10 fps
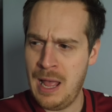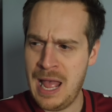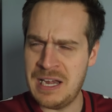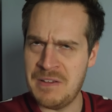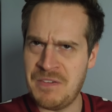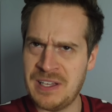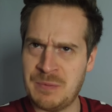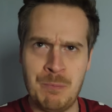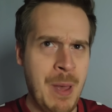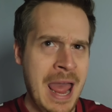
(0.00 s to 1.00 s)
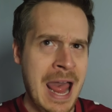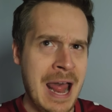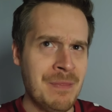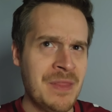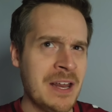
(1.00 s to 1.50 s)
And if it's
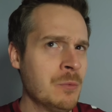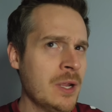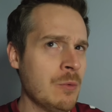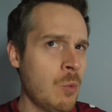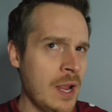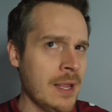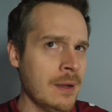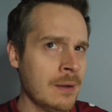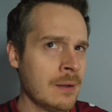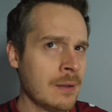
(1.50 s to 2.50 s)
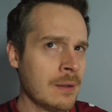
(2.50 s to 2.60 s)
bad, then we win.